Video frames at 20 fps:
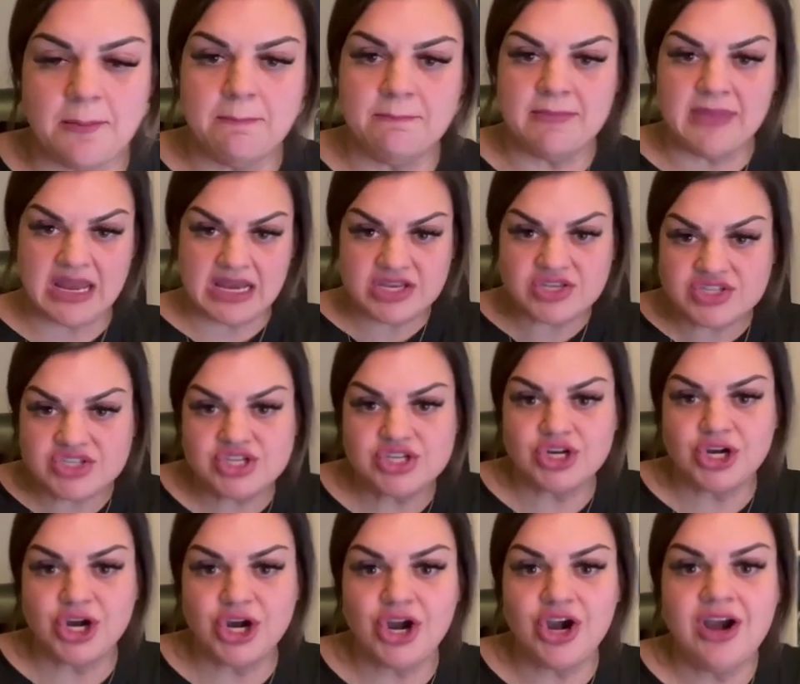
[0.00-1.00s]

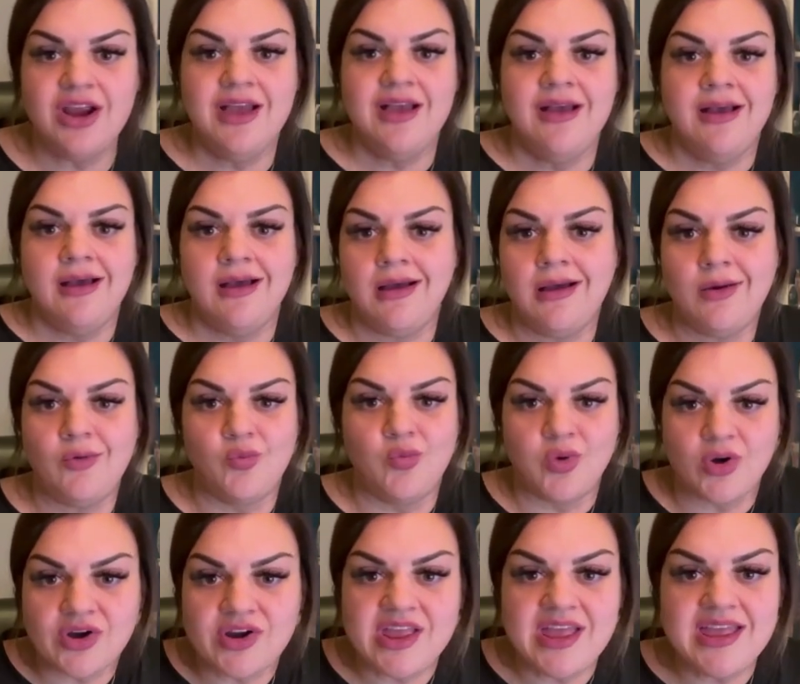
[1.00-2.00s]
minister
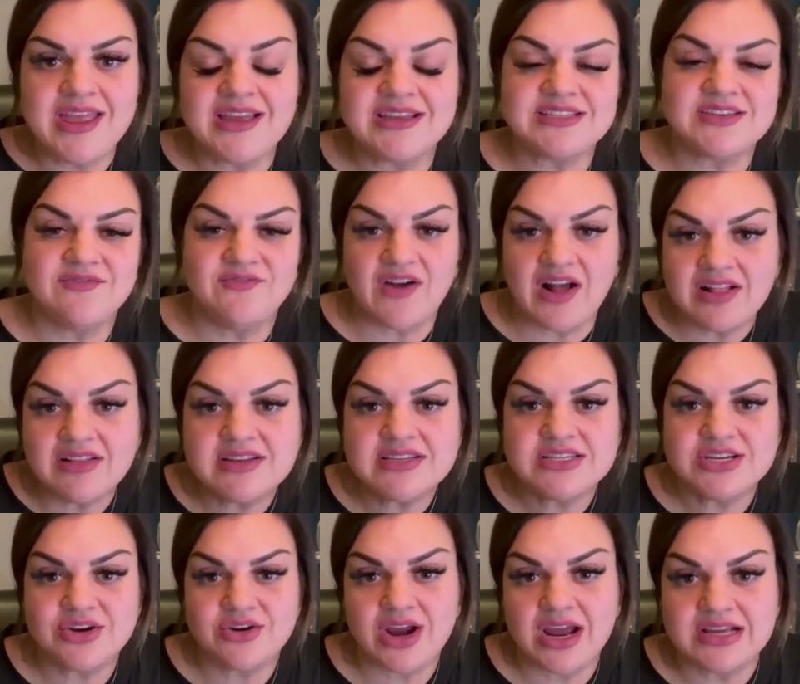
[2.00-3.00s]
working as a
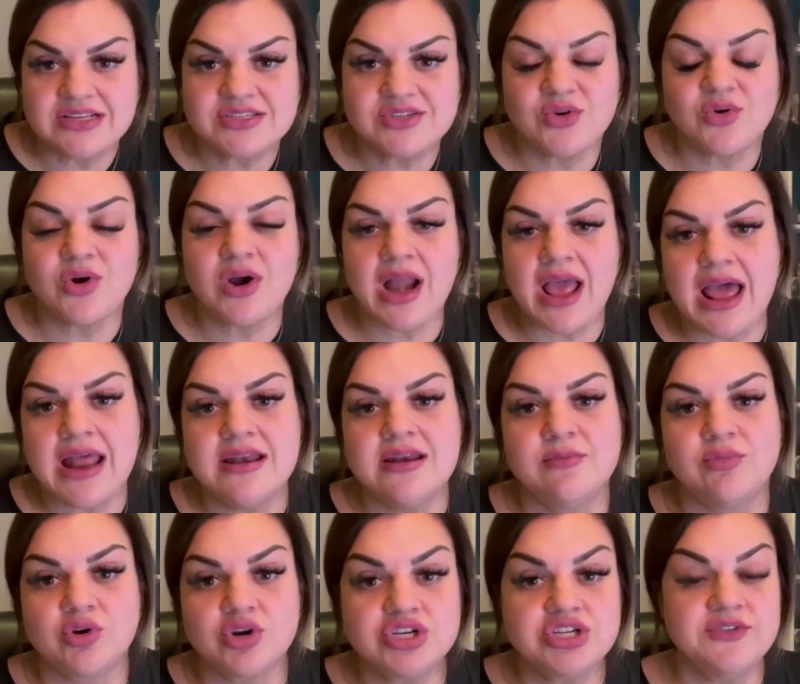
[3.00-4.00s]
volunteer escort at an
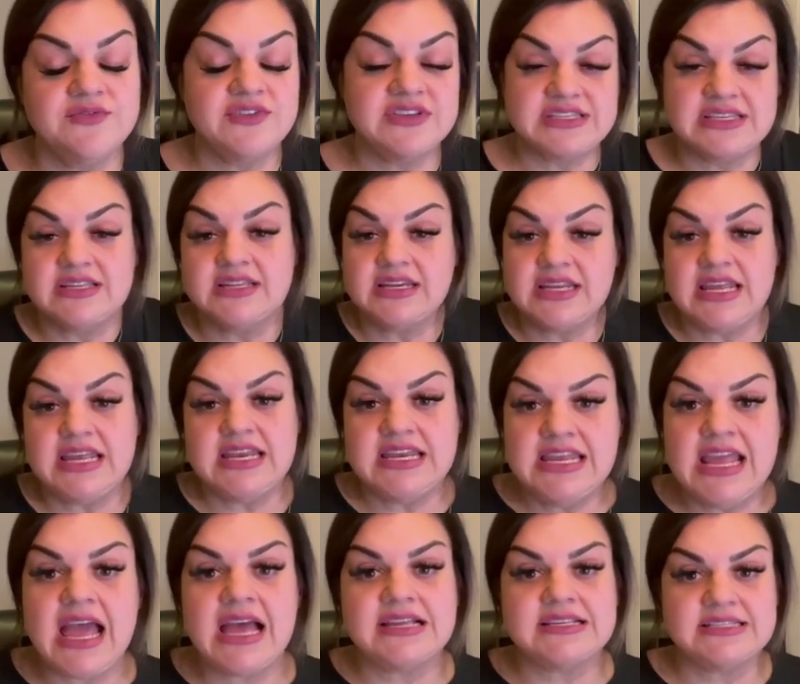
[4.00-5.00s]
abortion facility?
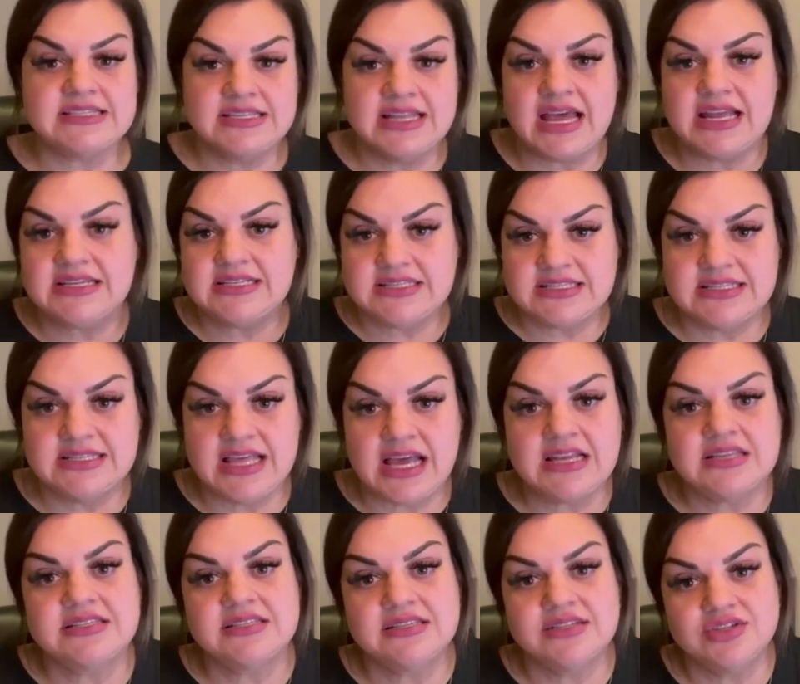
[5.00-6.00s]
And yes,
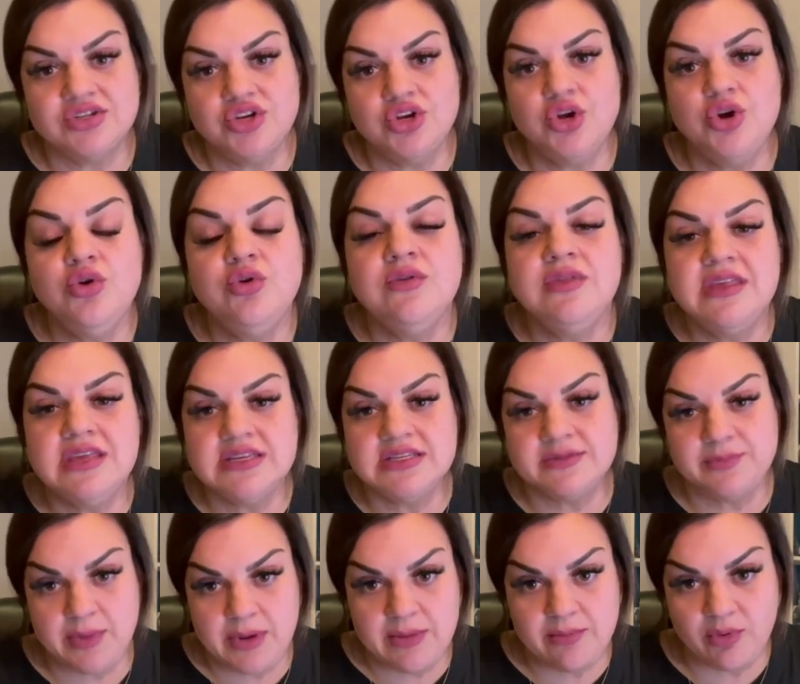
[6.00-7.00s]
that's who
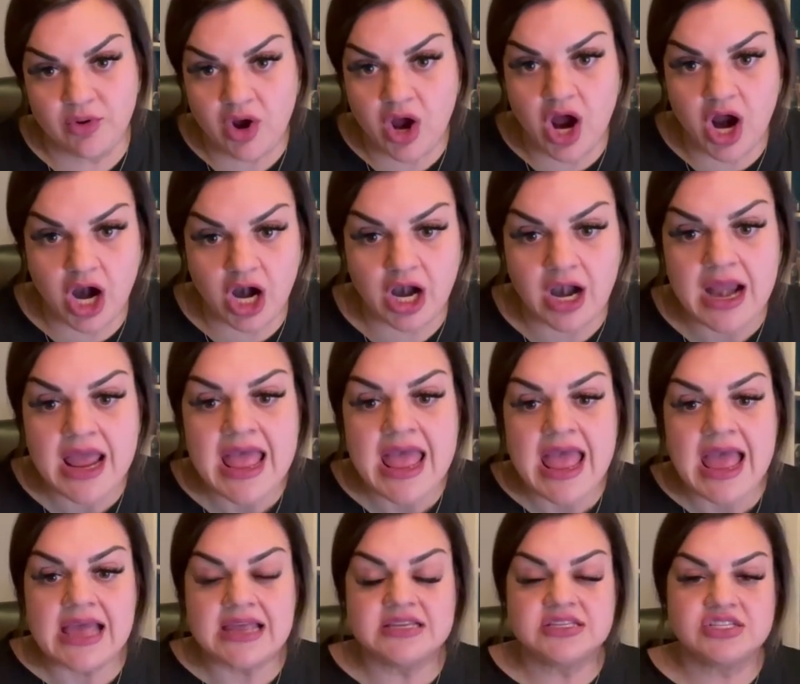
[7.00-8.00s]
these people are.
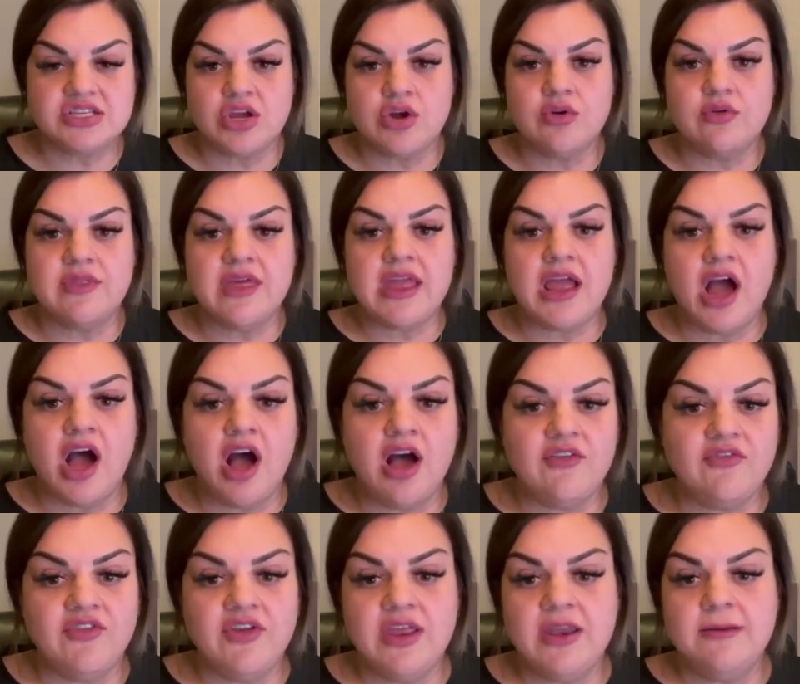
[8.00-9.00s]
And so they
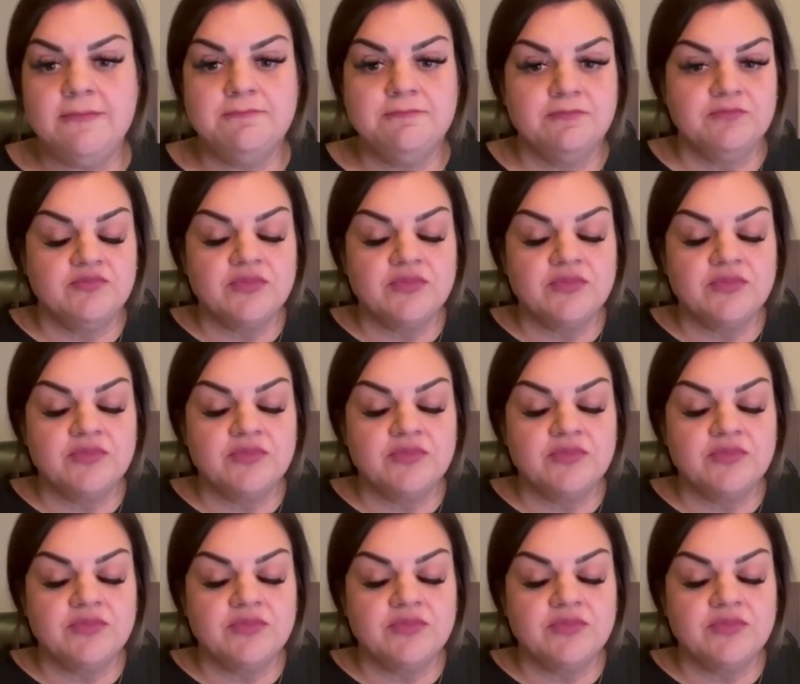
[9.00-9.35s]
often